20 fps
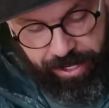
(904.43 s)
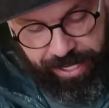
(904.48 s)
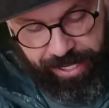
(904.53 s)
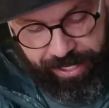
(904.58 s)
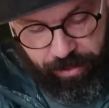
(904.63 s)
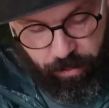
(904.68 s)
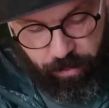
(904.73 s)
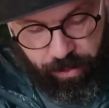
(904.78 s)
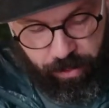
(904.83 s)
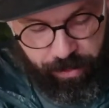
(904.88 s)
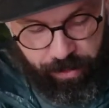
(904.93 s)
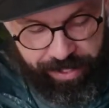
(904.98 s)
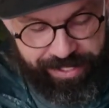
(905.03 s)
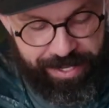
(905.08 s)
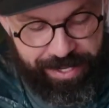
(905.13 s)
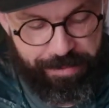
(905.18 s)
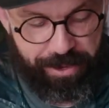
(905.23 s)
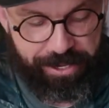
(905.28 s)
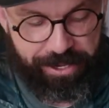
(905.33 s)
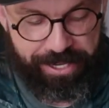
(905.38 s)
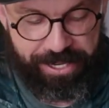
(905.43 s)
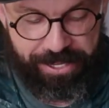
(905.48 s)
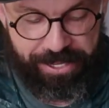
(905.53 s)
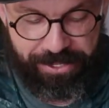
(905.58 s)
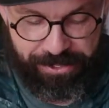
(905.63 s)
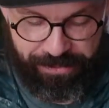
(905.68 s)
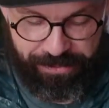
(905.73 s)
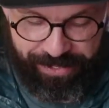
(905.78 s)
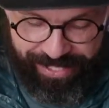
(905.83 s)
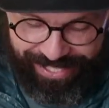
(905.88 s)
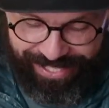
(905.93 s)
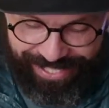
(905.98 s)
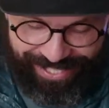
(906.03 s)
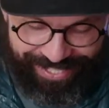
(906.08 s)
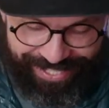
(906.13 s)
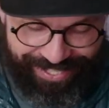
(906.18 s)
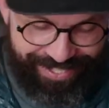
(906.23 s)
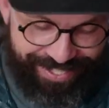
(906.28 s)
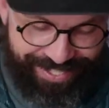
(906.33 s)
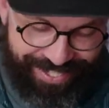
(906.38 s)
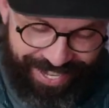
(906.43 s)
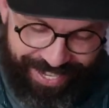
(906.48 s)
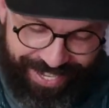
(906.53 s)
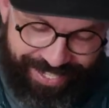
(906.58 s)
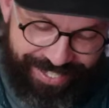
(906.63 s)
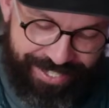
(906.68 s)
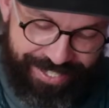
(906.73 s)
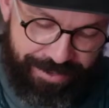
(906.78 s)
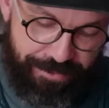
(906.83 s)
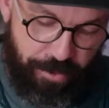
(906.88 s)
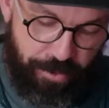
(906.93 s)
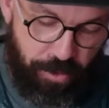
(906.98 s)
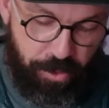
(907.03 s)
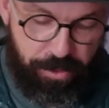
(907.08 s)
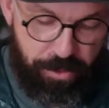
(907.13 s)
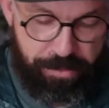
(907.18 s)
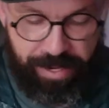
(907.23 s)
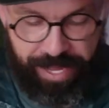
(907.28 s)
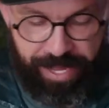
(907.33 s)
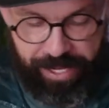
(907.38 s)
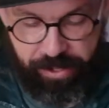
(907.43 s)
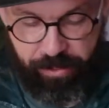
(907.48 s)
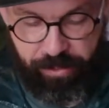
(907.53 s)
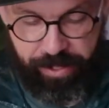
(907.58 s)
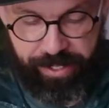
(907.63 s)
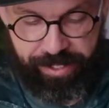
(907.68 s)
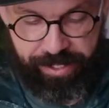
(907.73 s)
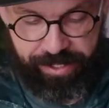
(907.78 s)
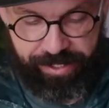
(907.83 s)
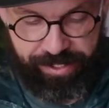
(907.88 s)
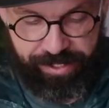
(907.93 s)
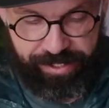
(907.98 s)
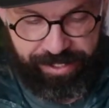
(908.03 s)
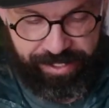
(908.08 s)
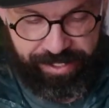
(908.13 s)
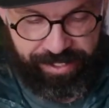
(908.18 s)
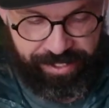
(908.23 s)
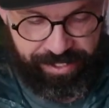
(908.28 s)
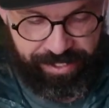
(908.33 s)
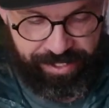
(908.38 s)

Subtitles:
know like what wheels am I gonna use with these. I got some all black wheels.